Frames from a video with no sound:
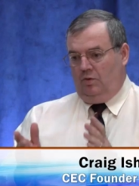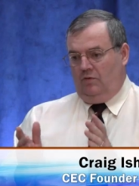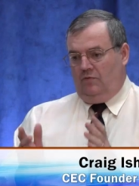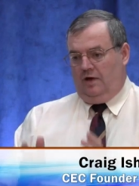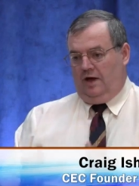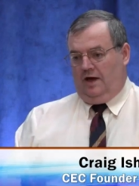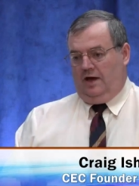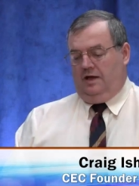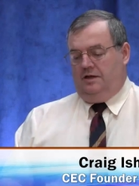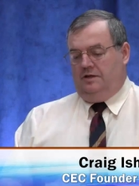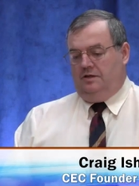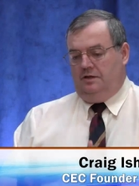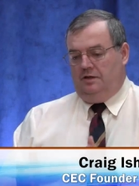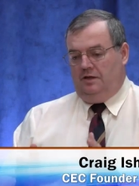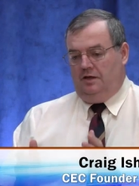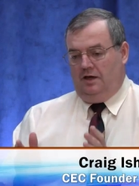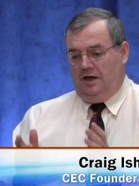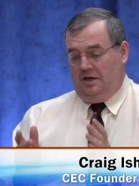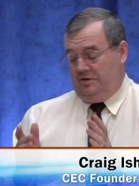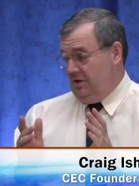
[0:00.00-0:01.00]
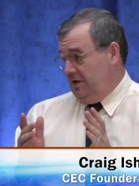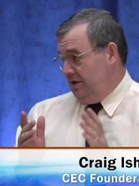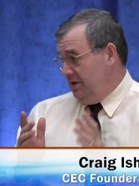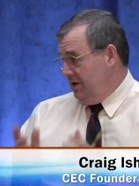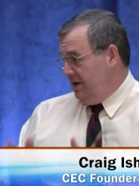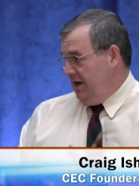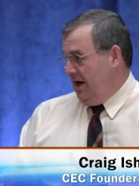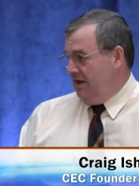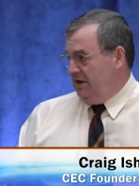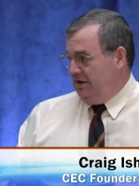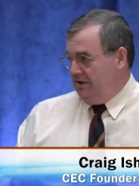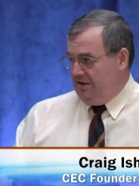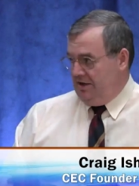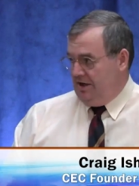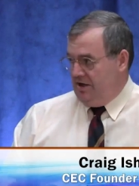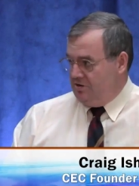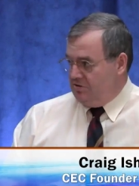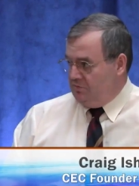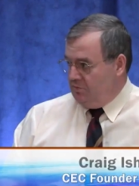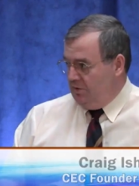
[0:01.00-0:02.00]
We've had, as I indicated
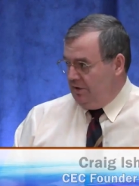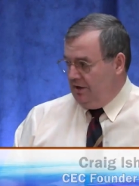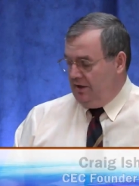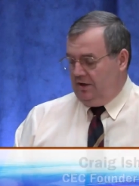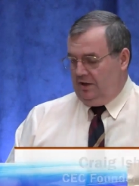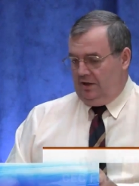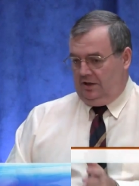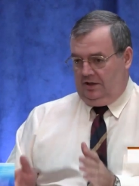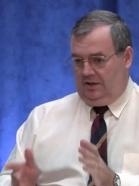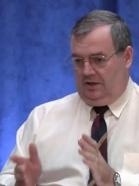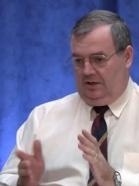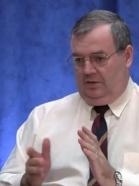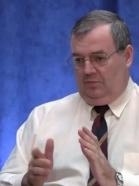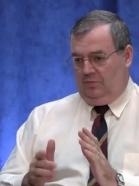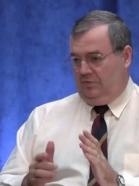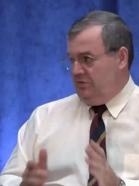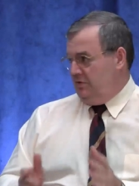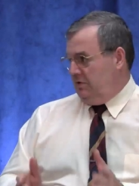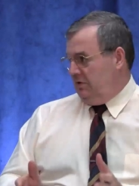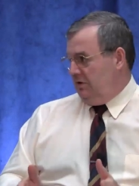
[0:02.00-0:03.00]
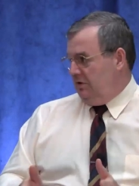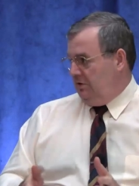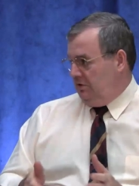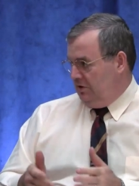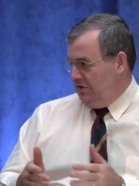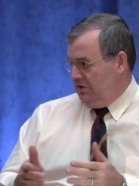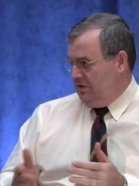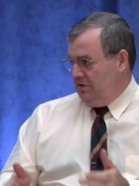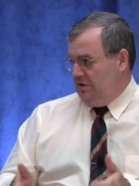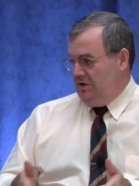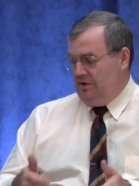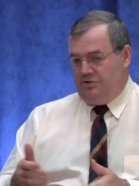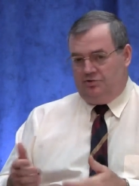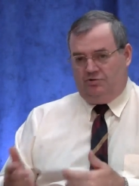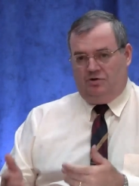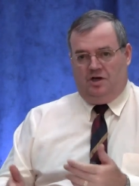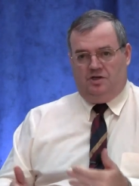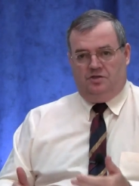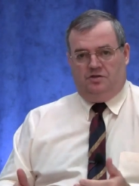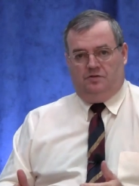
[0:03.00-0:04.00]
last week eh, with the
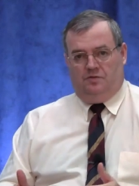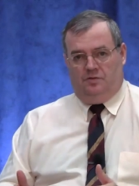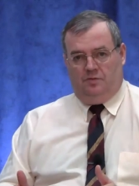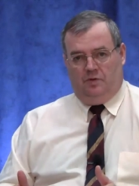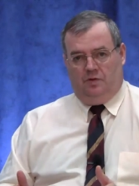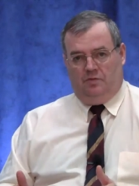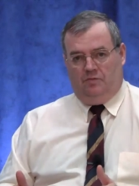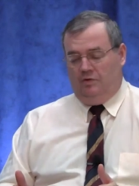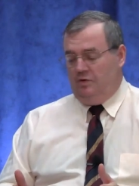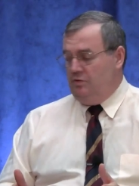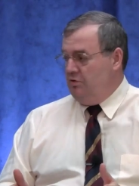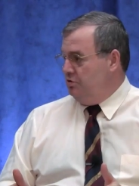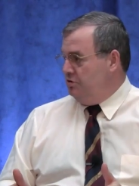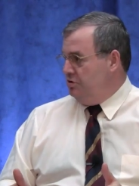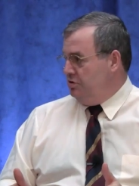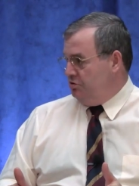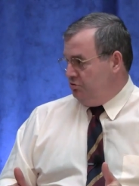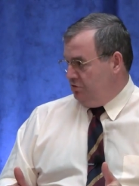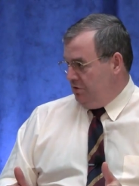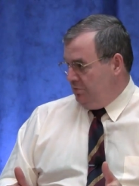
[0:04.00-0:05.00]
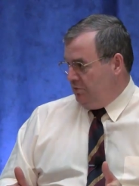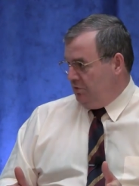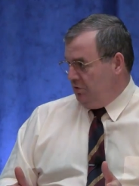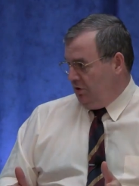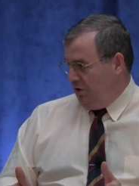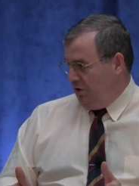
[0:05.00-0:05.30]
illustration of LaRouche's triple